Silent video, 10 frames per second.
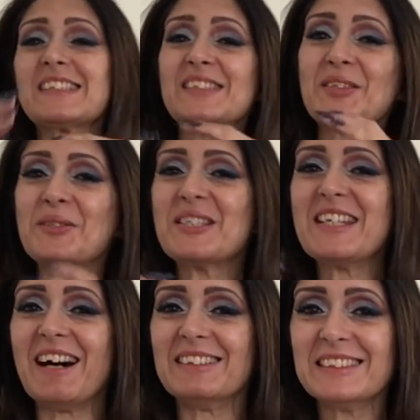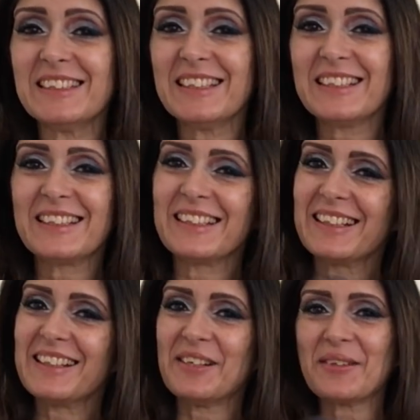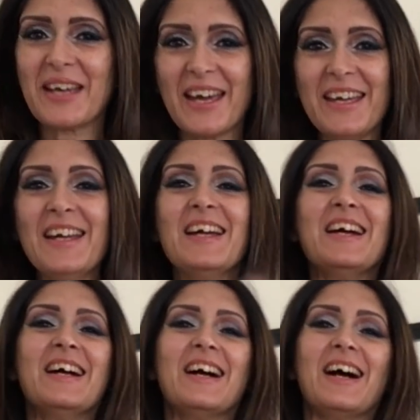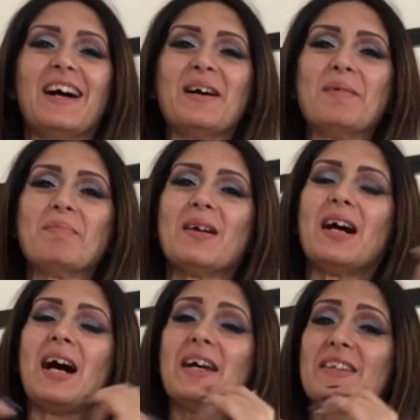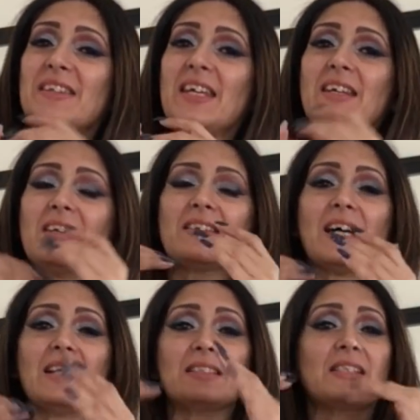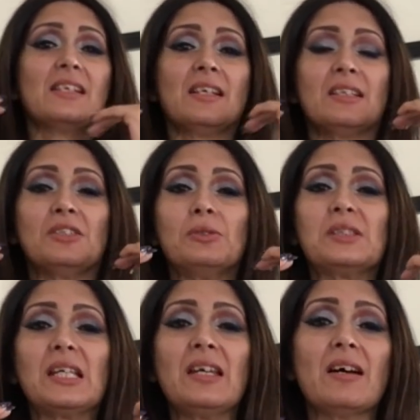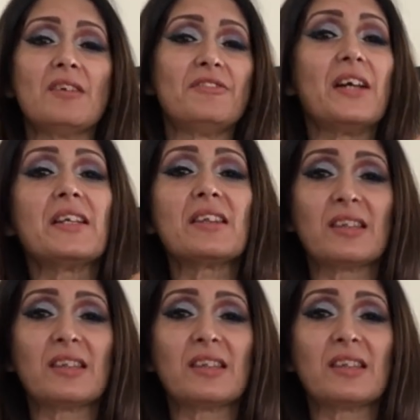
so young, okay, I think that using a very